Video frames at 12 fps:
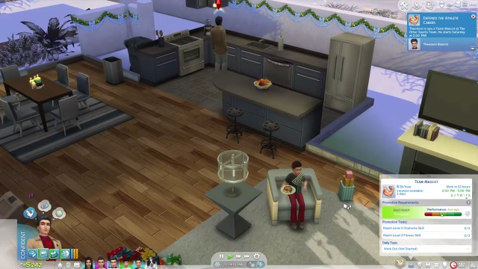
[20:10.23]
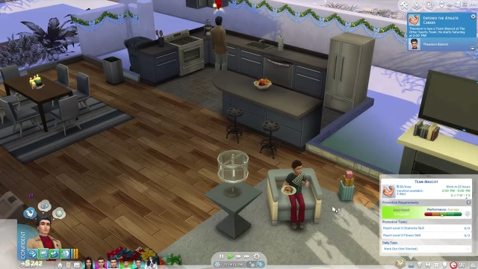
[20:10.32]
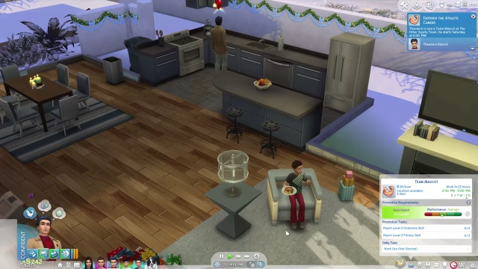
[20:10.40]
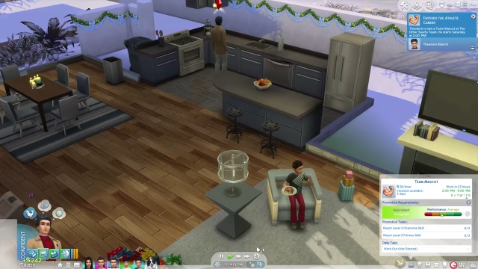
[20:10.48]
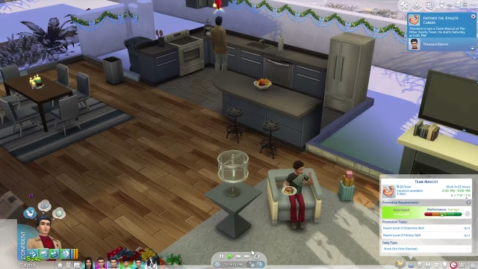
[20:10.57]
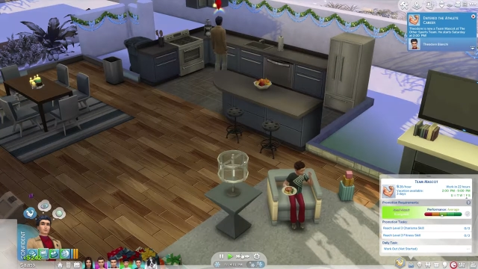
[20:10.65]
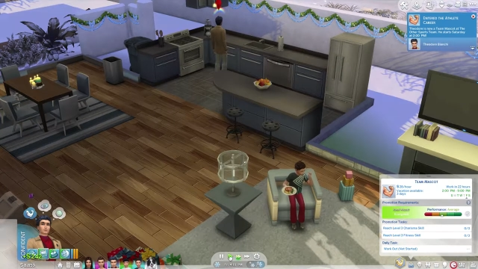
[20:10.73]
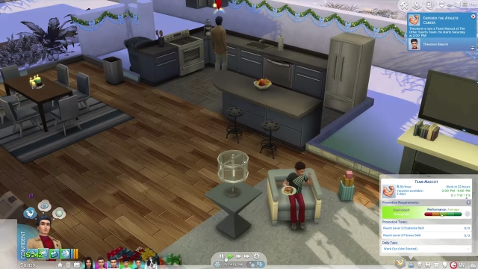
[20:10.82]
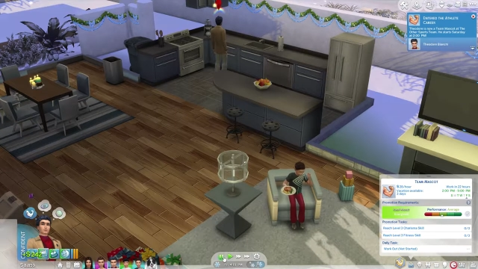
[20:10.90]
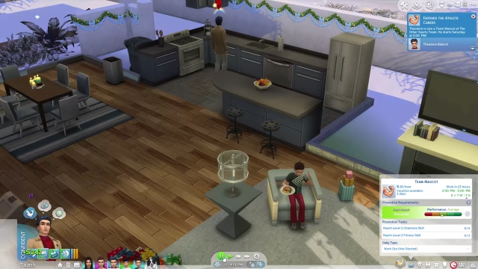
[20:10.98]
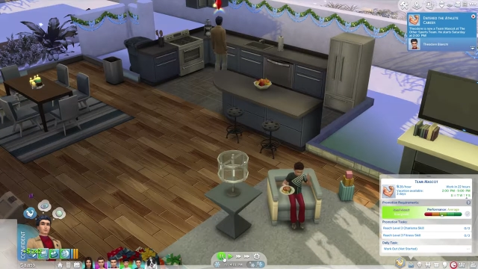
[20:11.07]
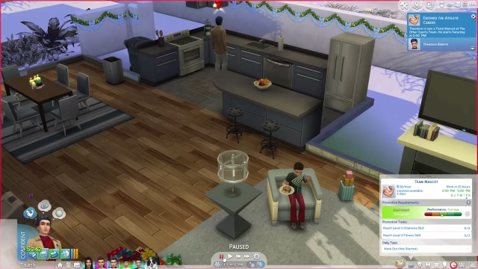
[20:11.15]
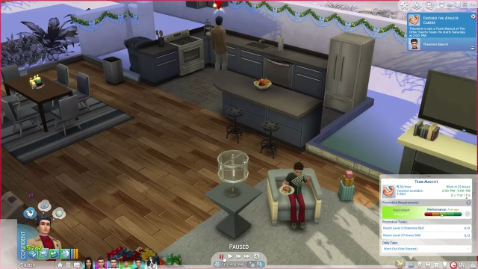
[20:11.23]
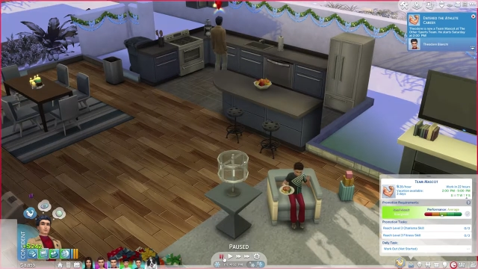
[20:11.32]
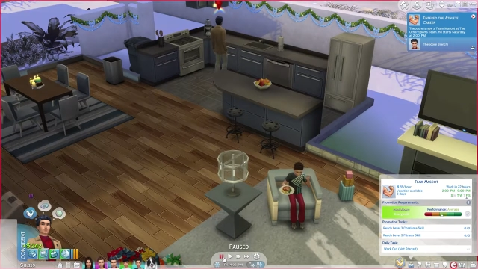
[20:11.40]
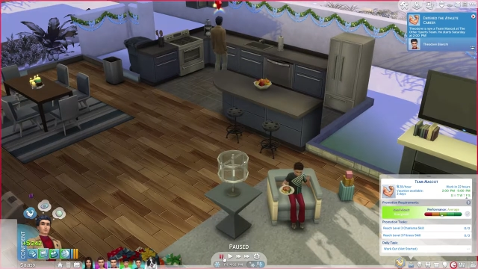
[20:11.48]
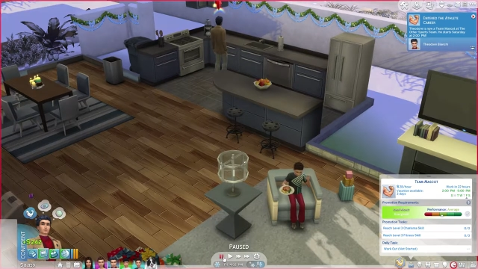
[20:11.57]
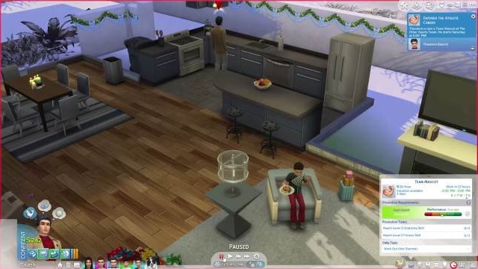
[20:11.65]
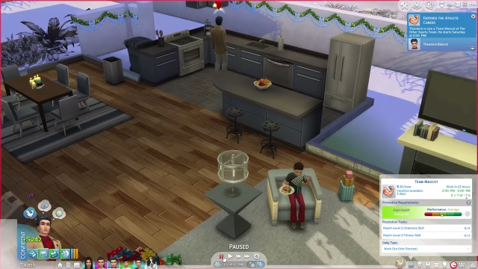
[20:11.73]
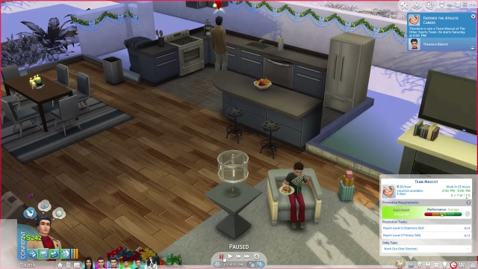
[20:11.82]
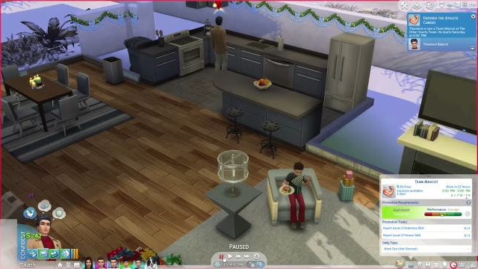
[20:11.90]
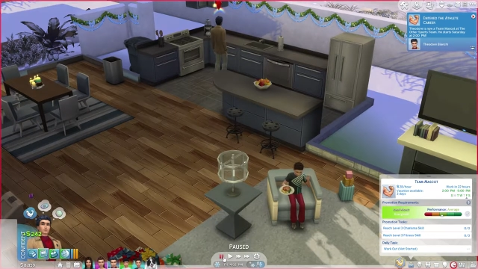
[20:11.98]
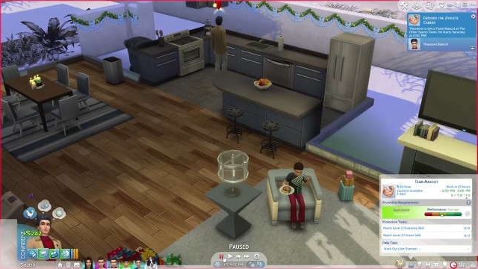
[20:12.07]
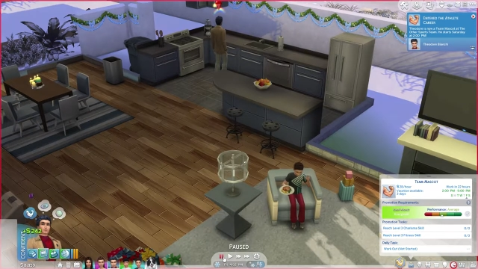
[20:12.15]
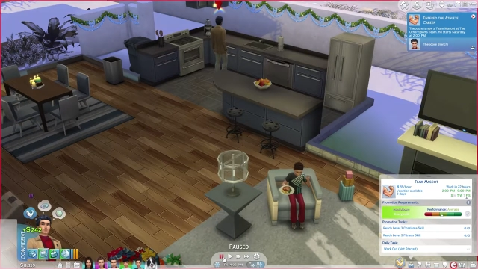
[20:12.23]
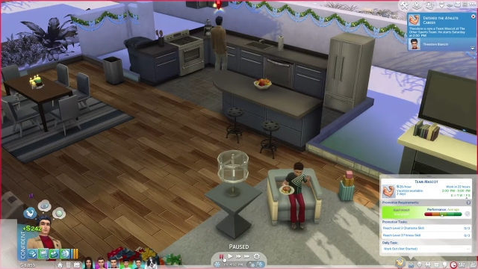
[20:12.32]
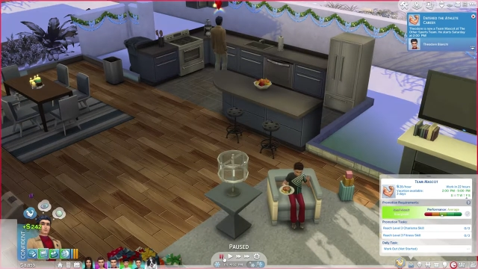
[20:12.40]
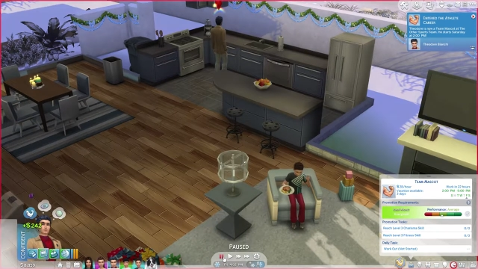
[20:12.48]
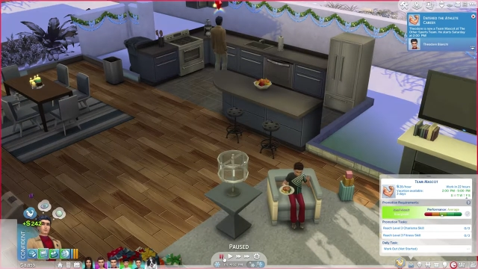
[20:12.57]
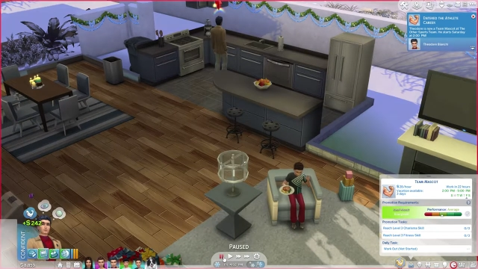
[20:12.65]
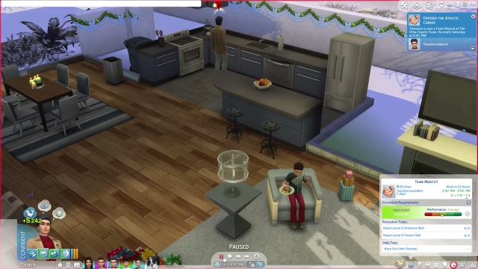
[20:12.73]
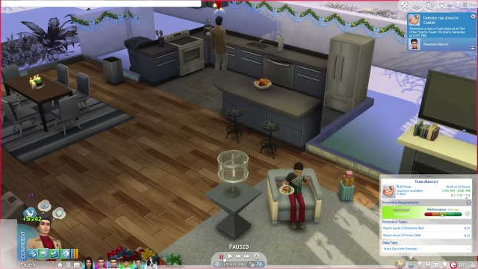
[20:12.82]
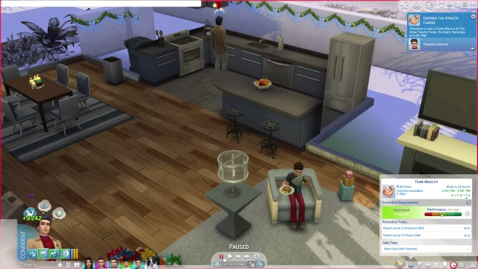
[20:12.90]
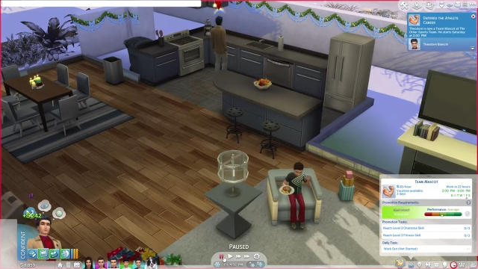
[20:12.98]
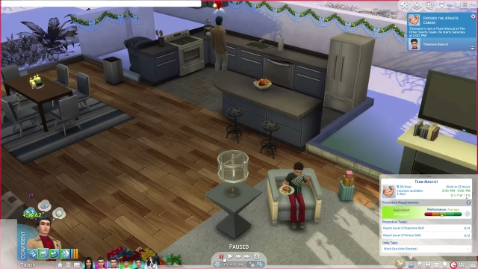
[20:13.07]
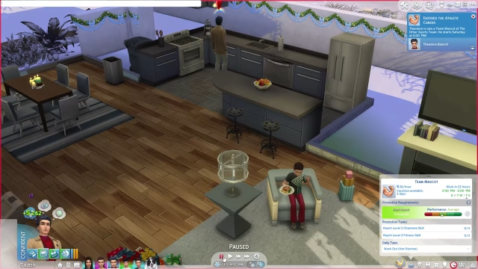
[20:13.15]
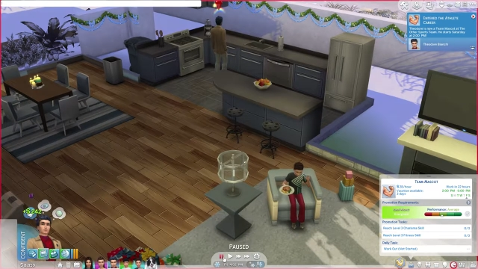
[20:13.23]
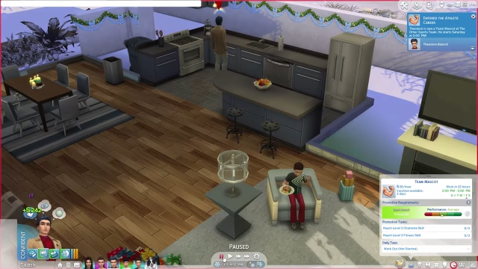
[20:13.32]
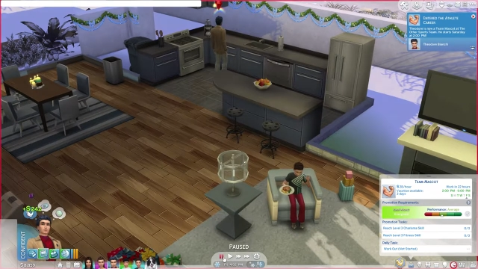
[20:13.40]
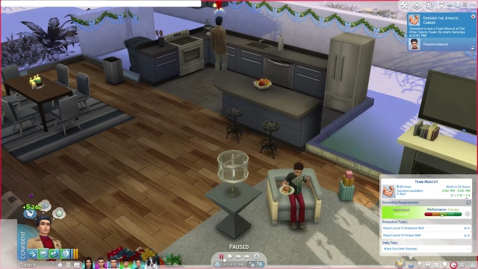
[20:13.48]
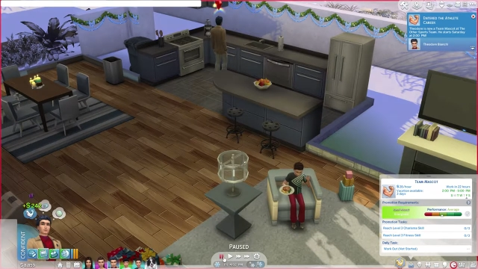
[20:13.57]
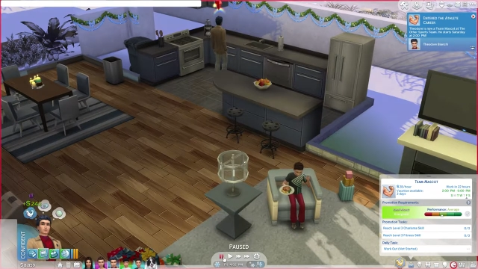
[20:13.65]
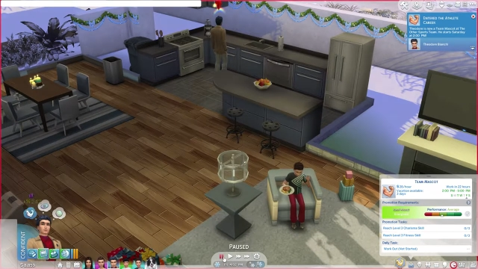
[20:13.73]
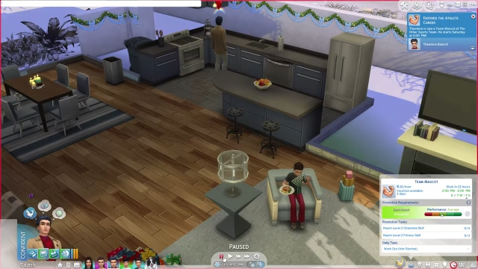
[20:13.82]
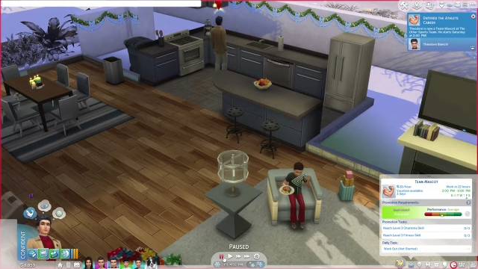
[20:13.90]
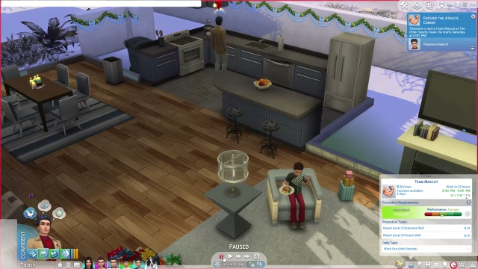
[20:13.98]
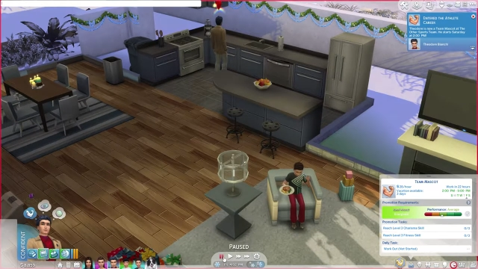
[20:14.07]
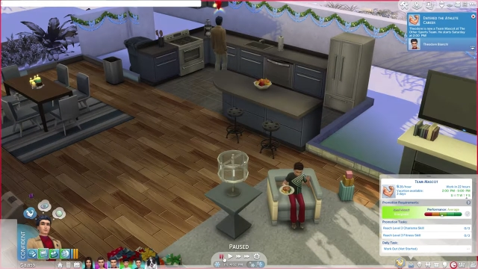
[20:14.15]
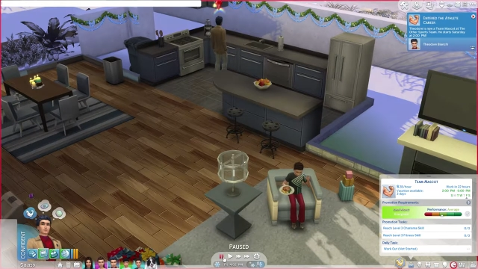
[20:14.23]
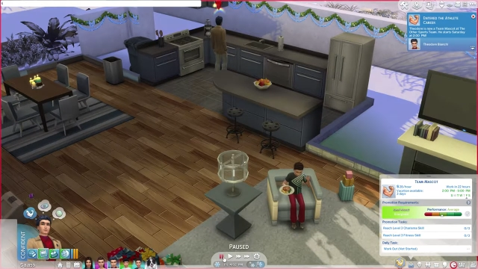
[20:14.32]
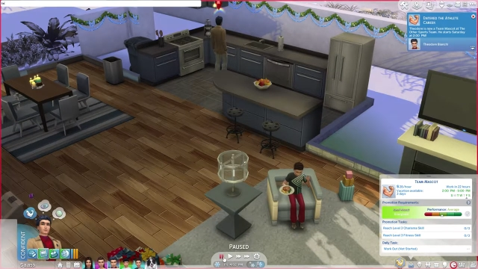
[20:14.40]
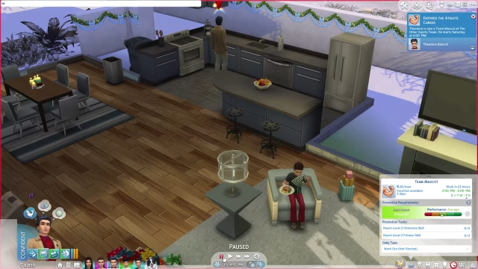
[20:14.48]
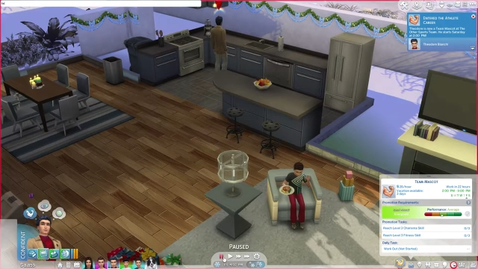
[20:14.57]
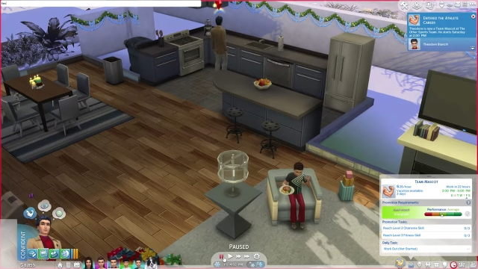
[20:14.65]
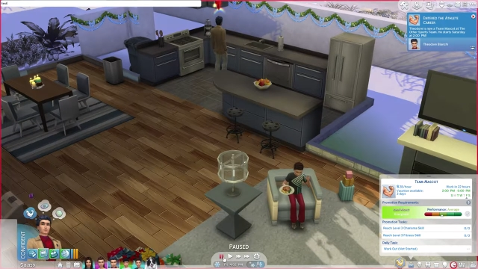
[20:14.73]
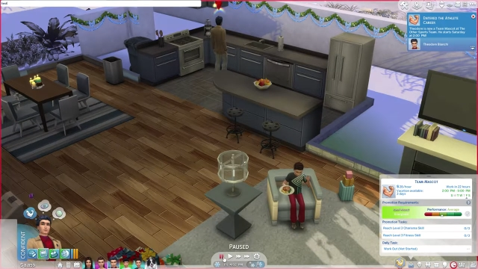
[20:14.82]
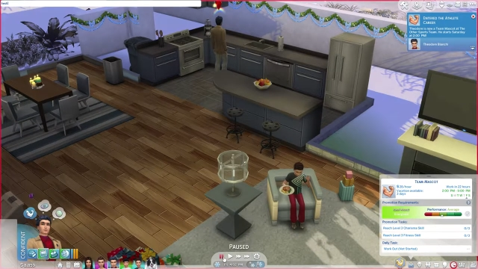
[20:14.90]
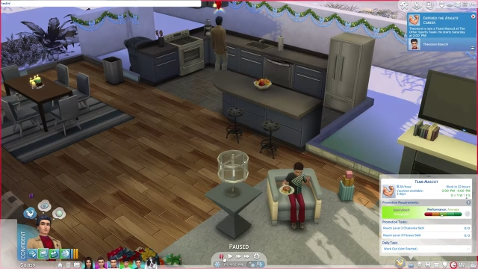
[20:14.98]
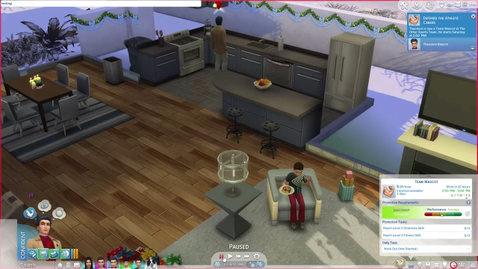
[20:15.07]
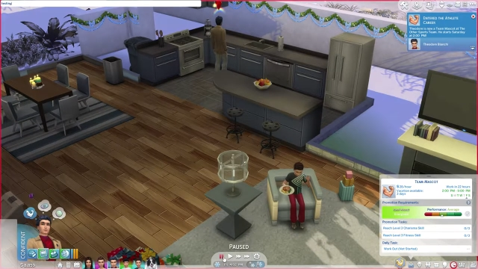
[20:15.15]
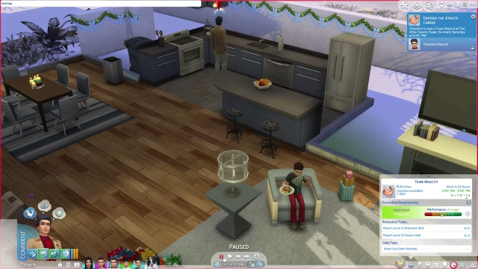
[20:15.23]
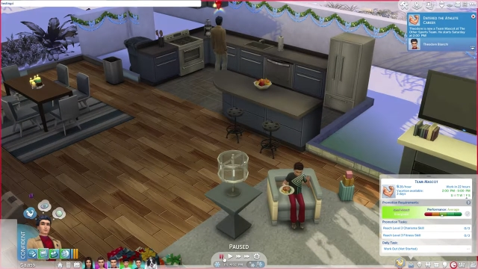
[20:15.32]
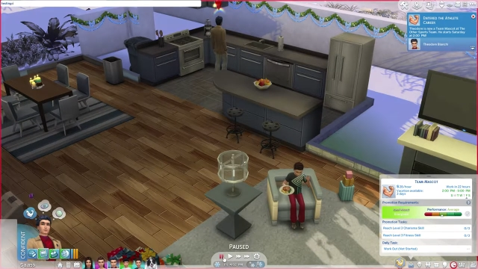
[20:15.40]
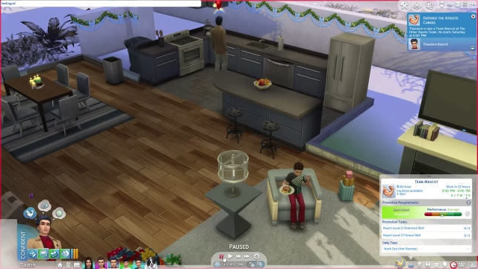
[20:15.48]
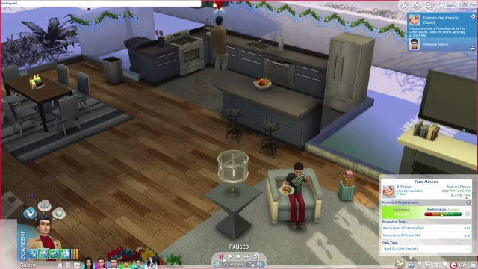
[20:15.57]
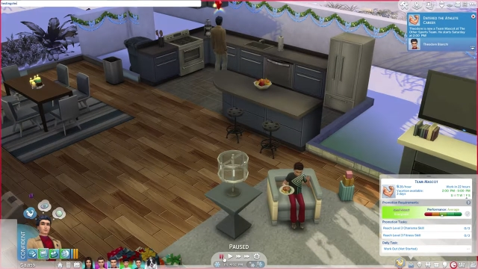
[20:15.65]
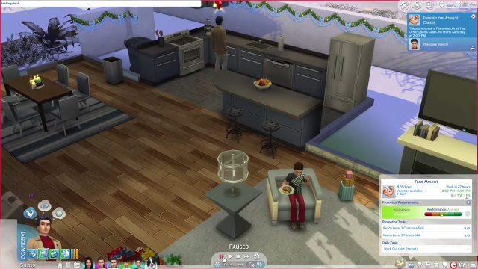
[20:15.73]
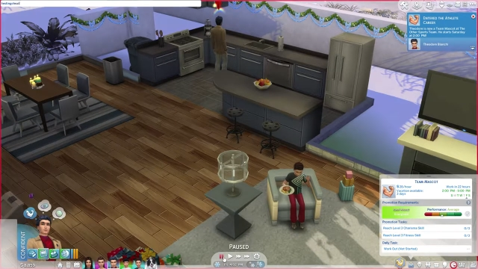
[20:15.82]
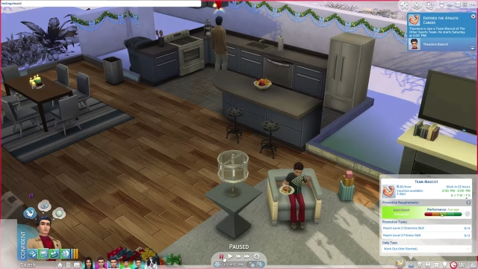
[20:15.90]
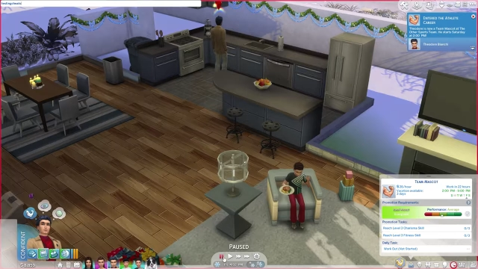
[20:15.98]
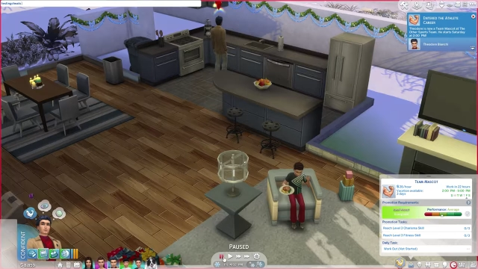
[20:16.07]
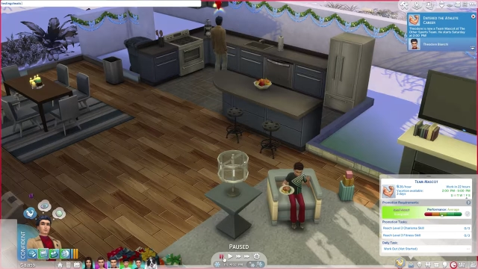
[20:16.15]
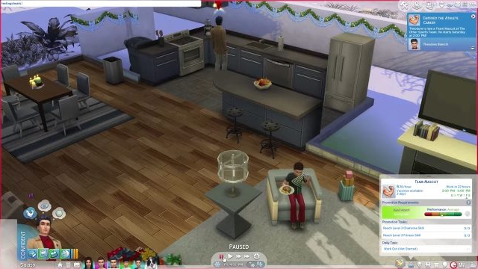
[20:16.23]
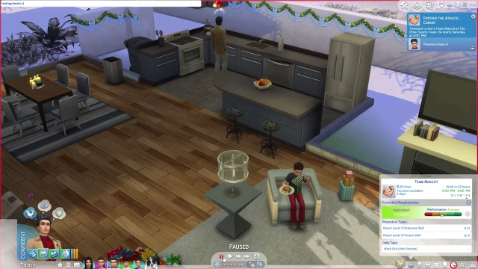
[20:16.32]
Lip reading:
No face is visible, so there are no lips to read.